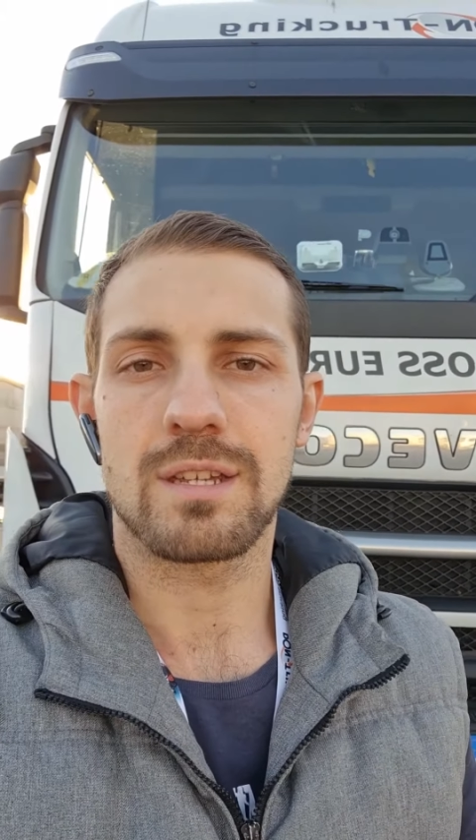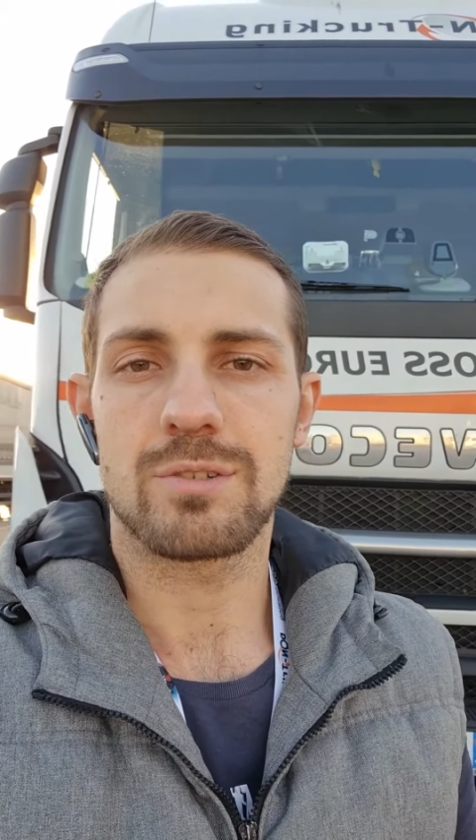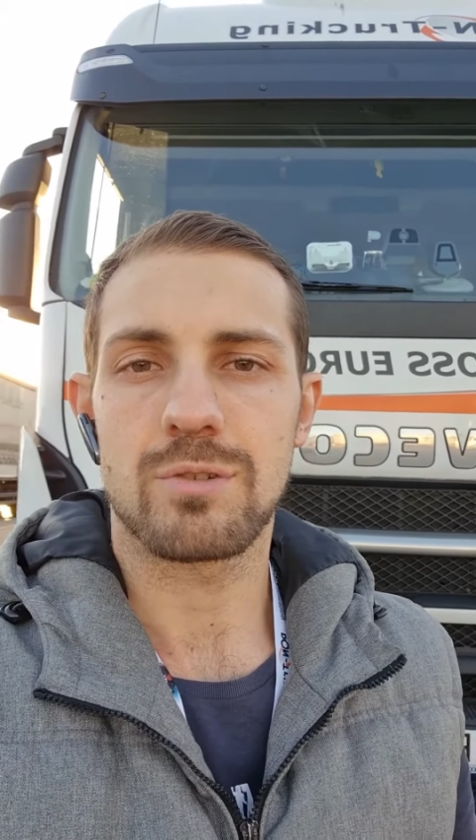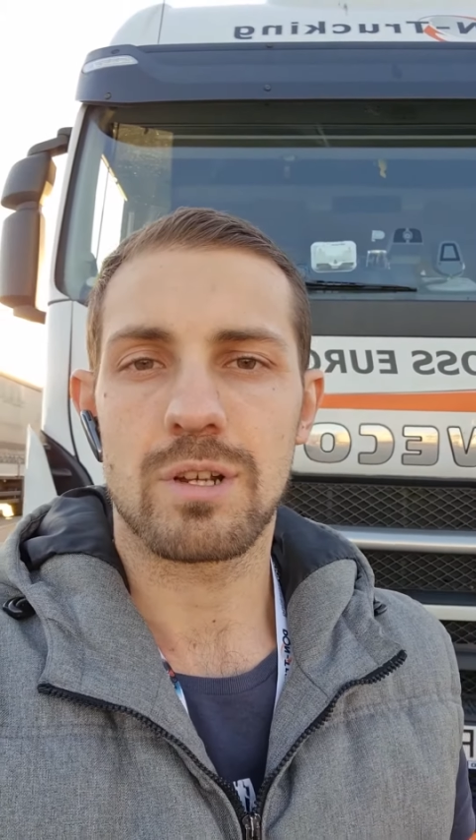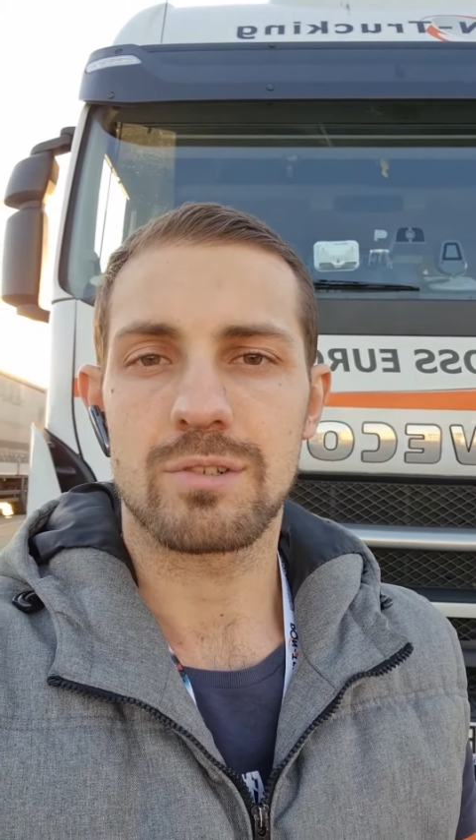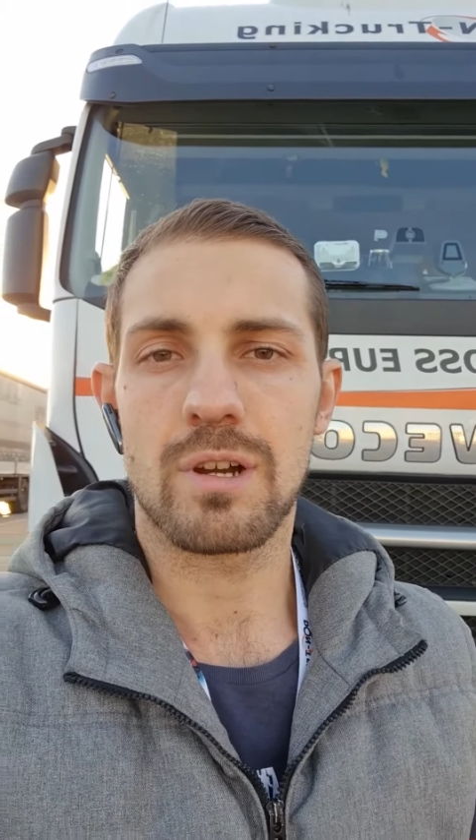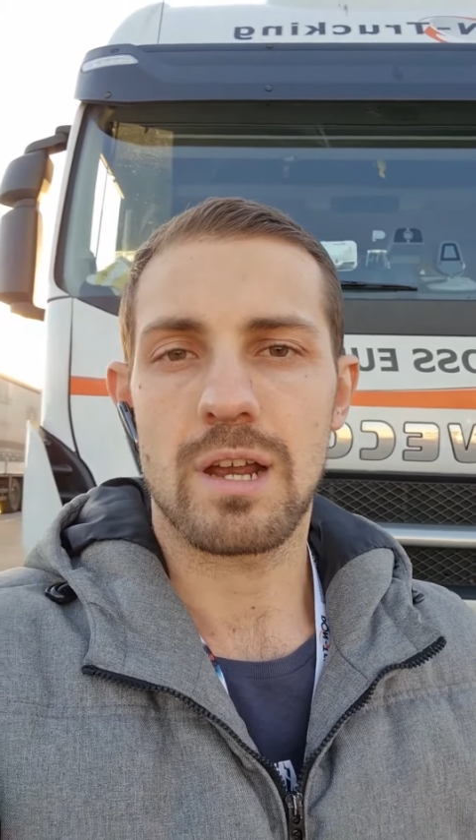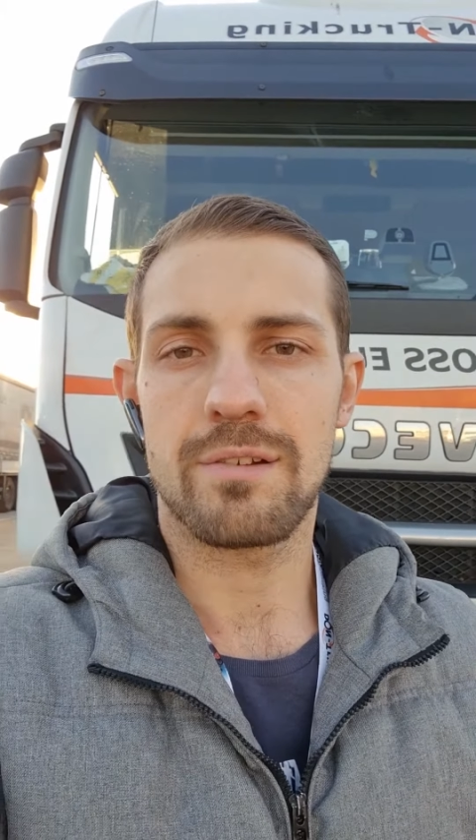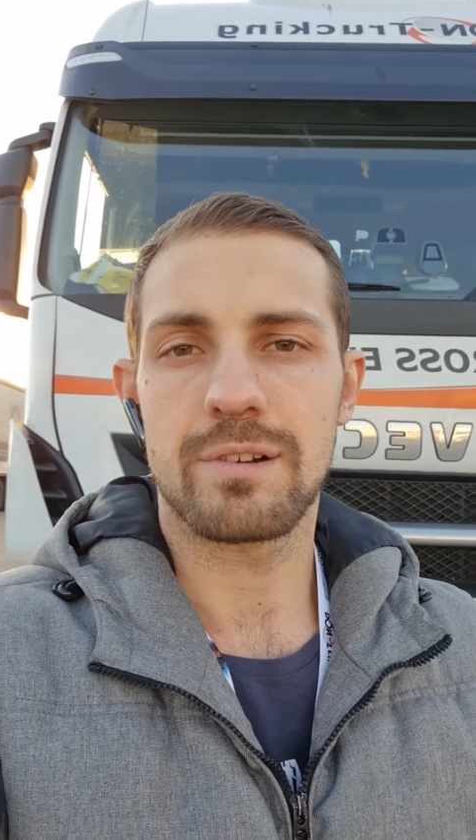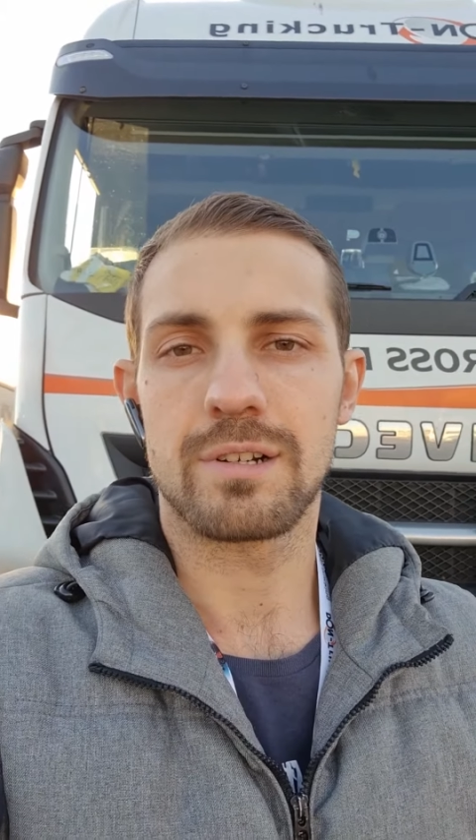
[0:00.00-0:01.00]
truck
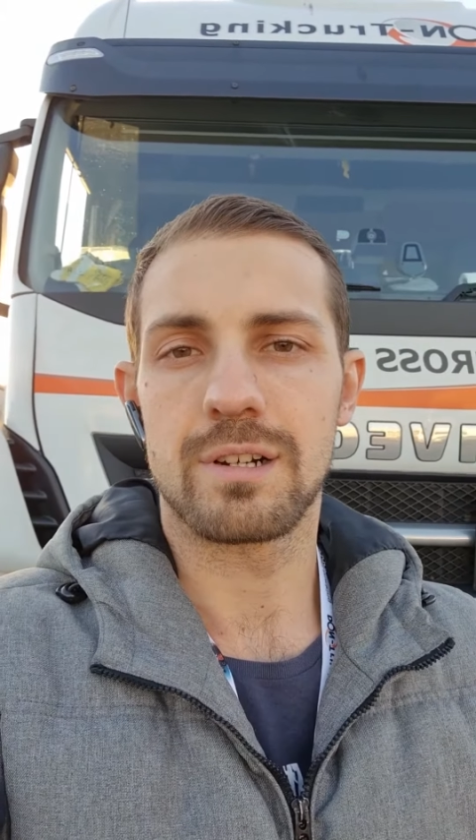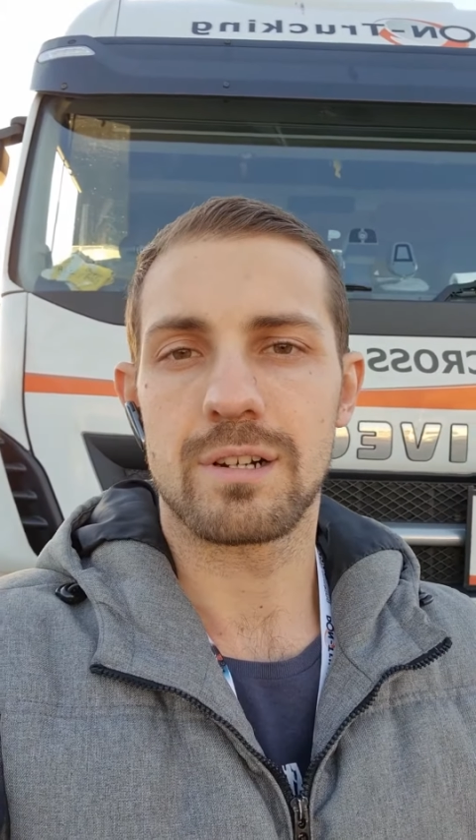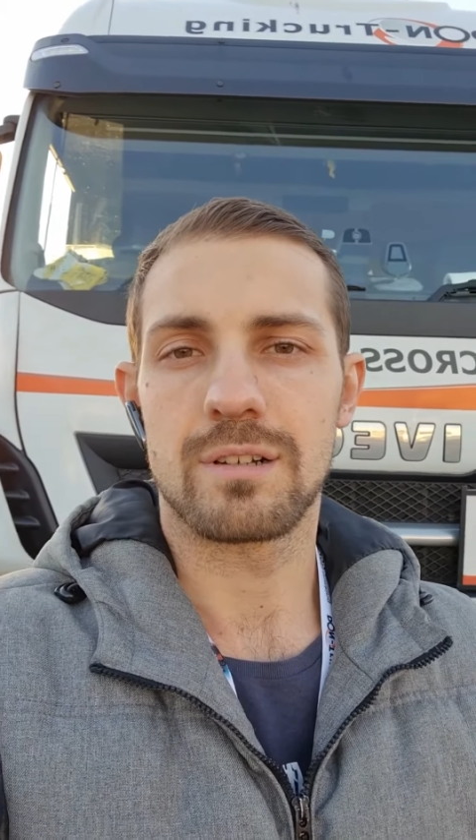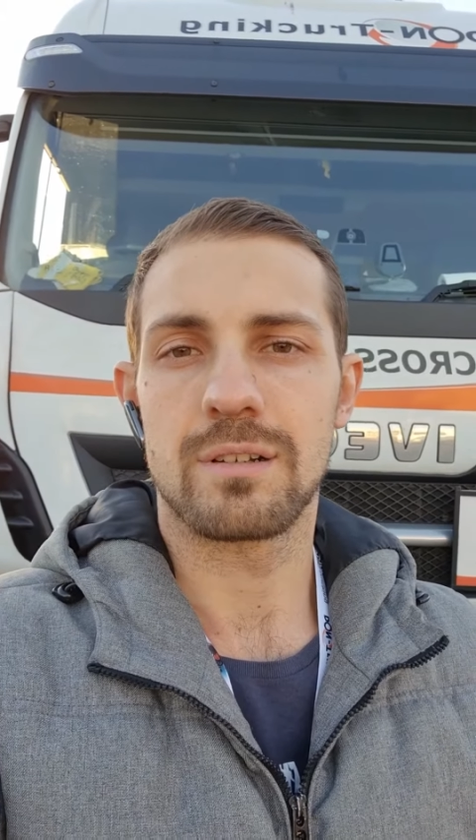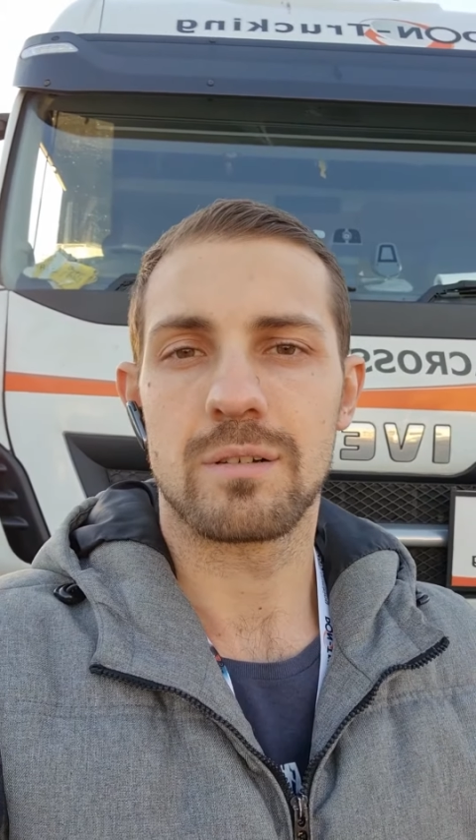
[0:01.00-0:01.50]
driver